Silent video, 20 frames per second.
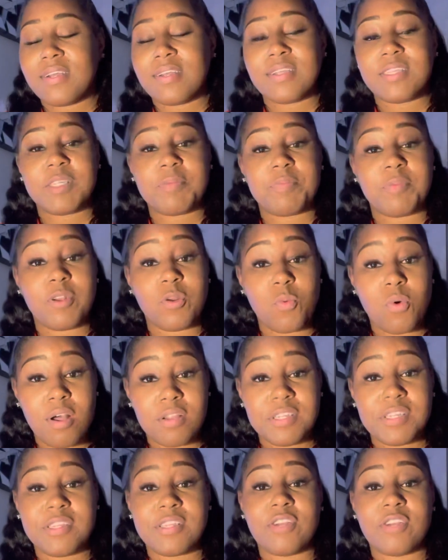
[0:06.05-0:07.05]
It's been a while
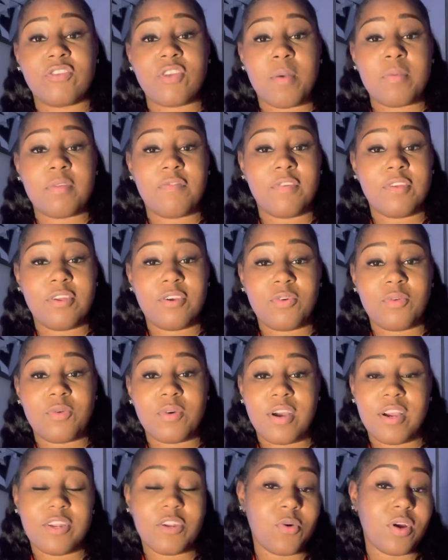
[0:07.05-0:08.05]
since I dropped a video.
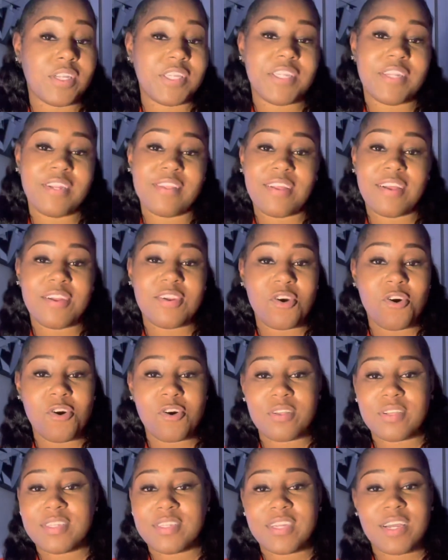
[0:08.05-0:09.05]
I know I say that
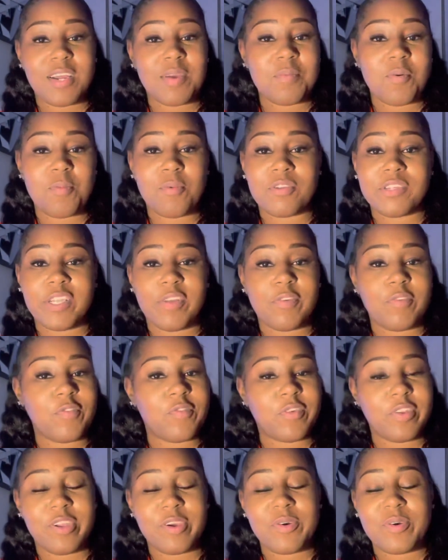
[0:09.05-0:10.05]
all the time, almost every
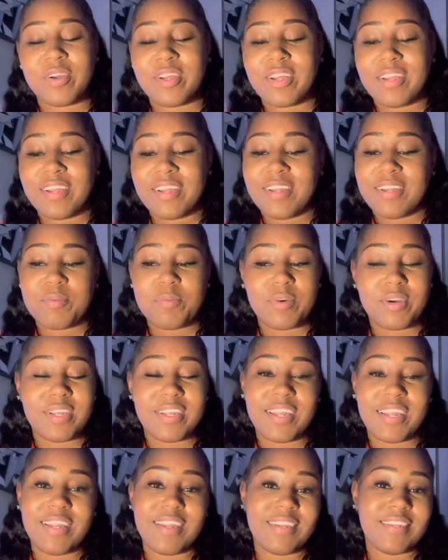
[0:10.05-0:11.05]
video, but
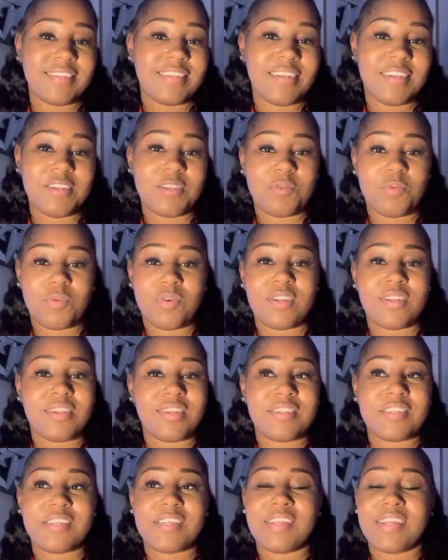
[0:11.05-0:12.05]
hey, it is what it
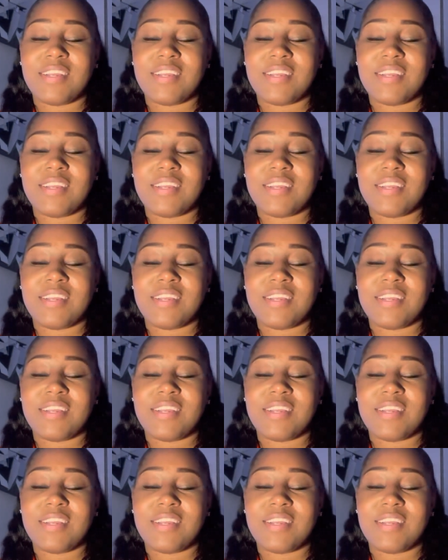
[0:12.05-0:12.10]
is.